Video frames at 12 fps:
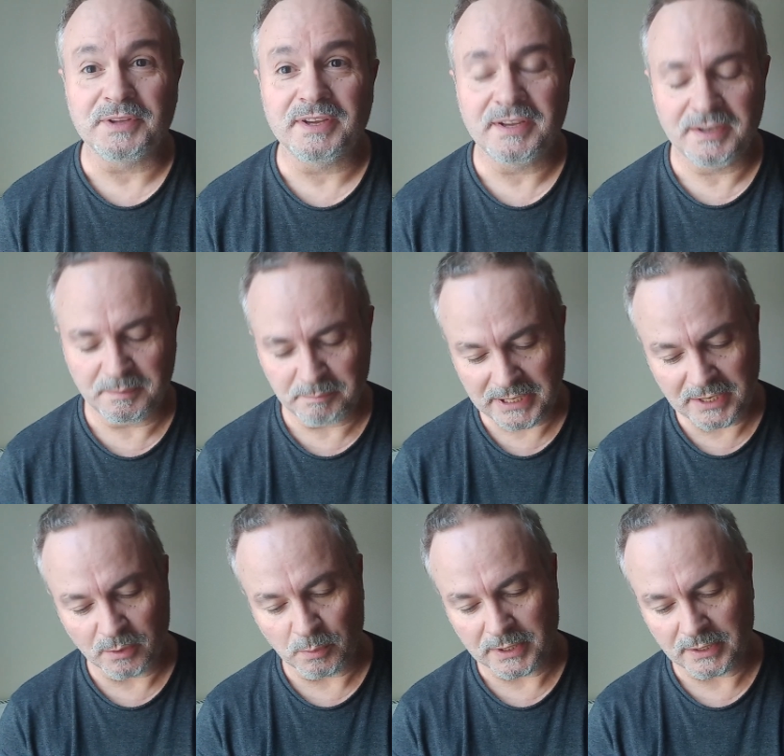the
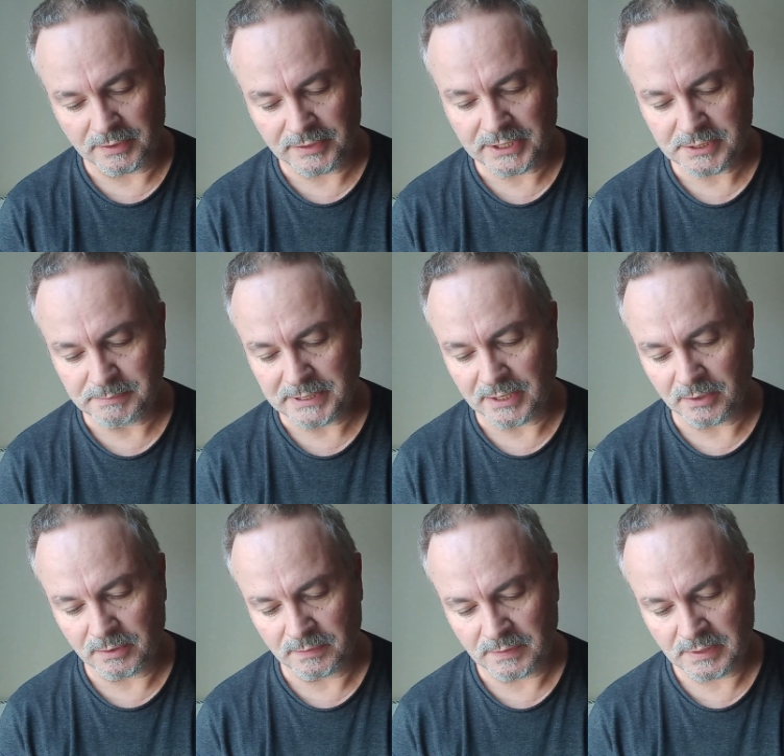Mego one. I think it's Mego.